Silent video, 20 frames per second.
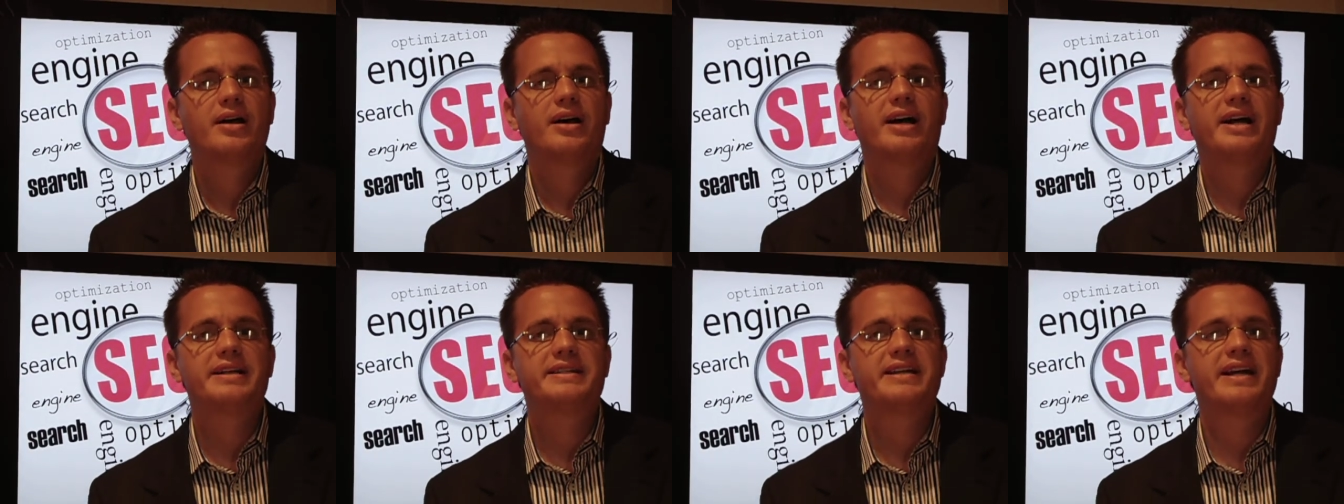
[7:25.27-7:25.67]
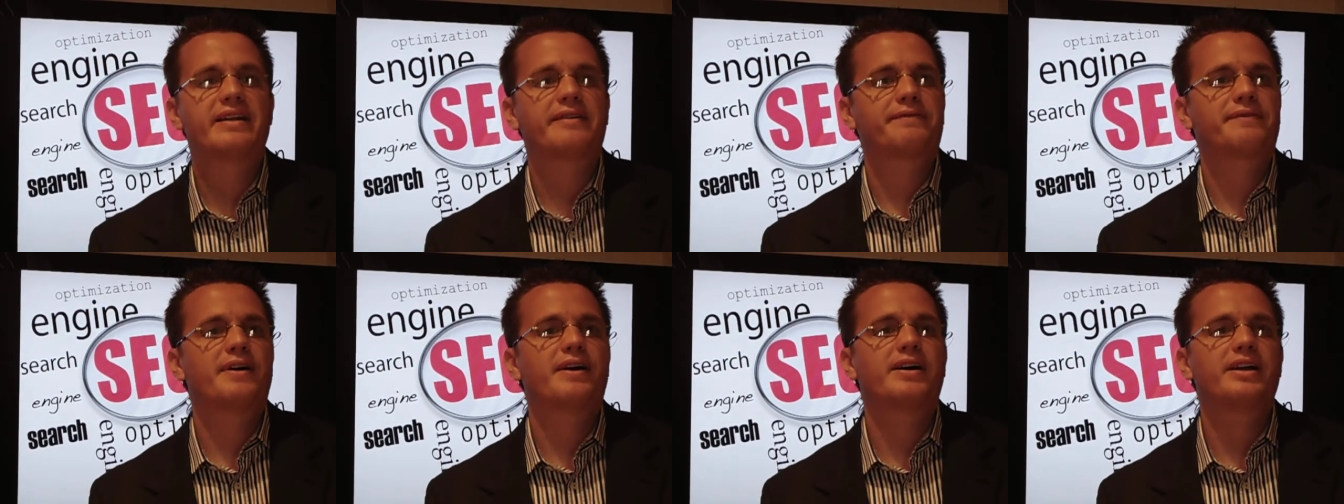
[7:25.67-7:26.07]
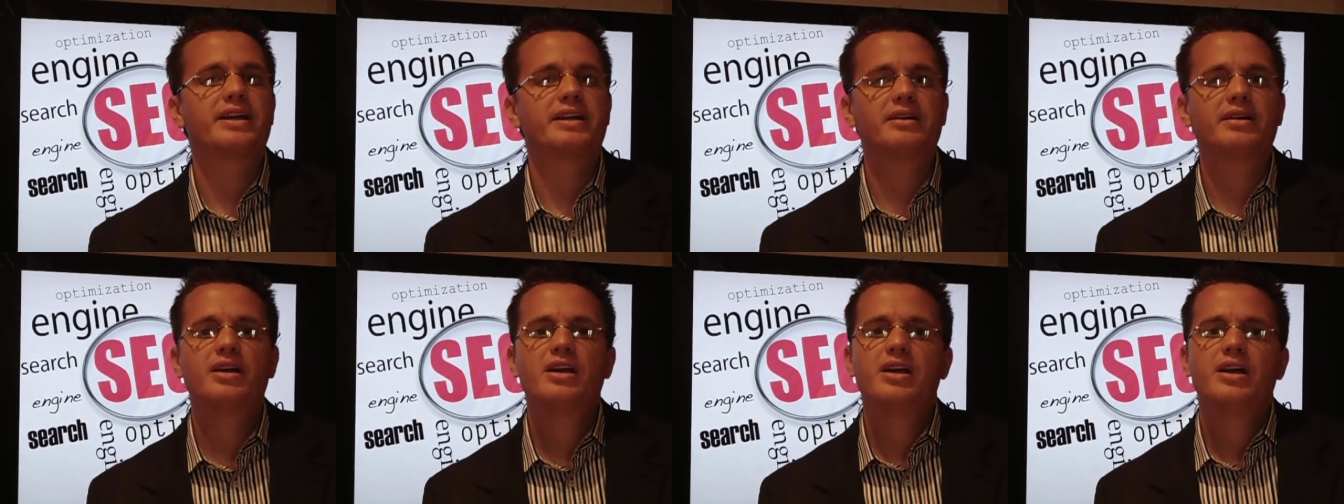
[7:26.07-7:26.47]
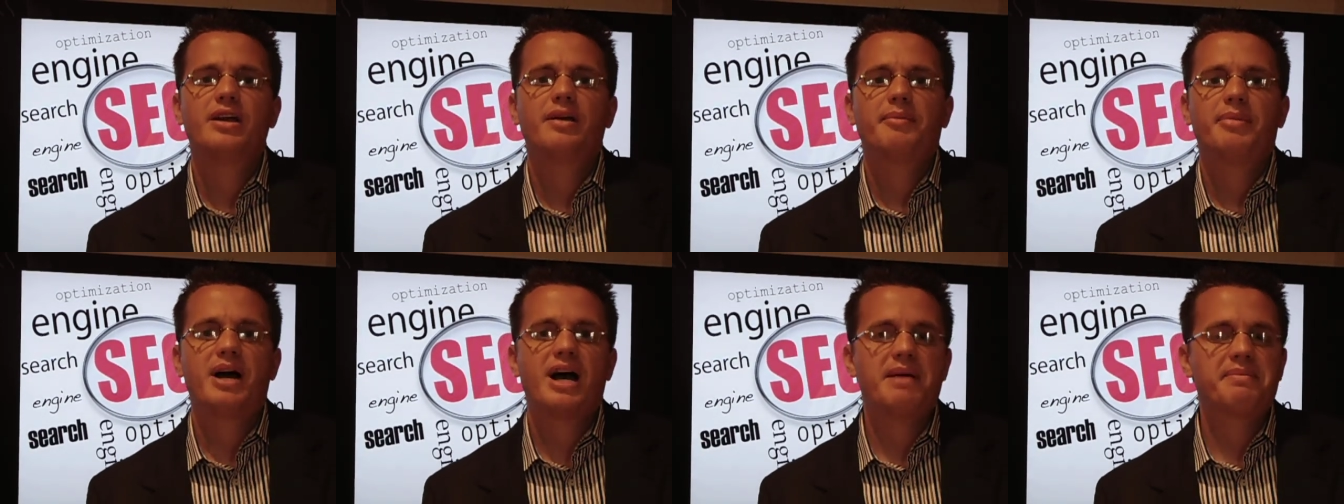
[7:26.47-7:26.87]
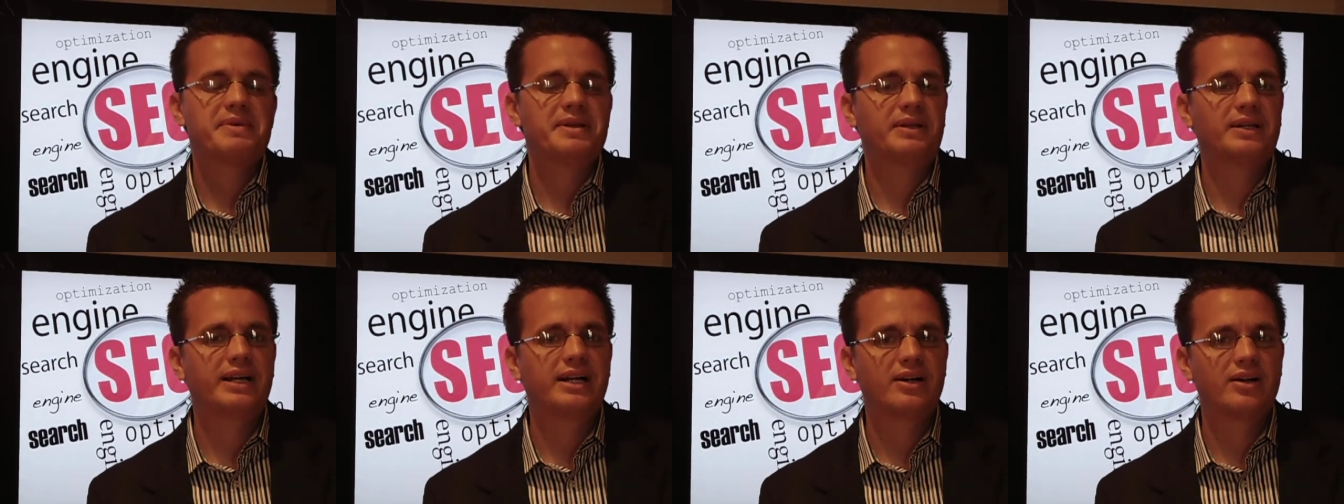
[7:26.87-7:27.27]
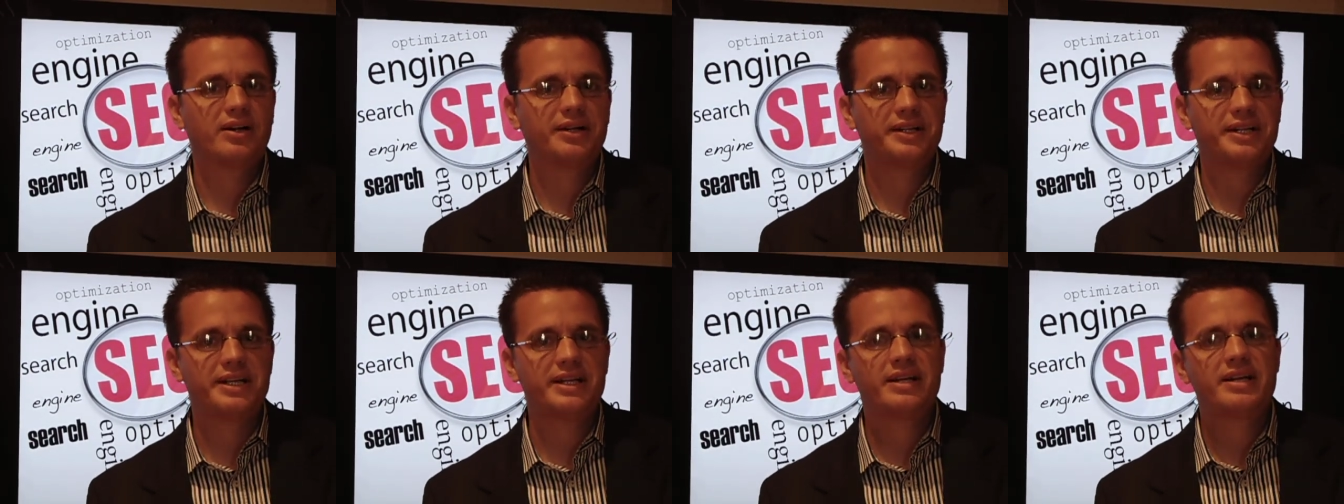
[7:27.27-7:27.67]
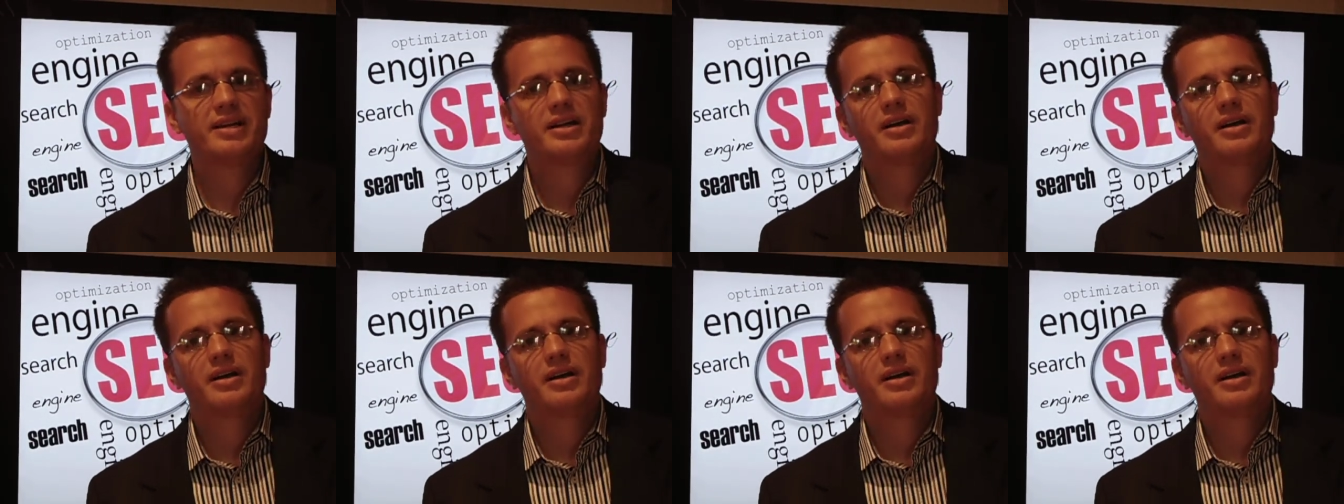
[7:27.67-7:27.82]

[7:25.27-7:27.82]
identifying popularity,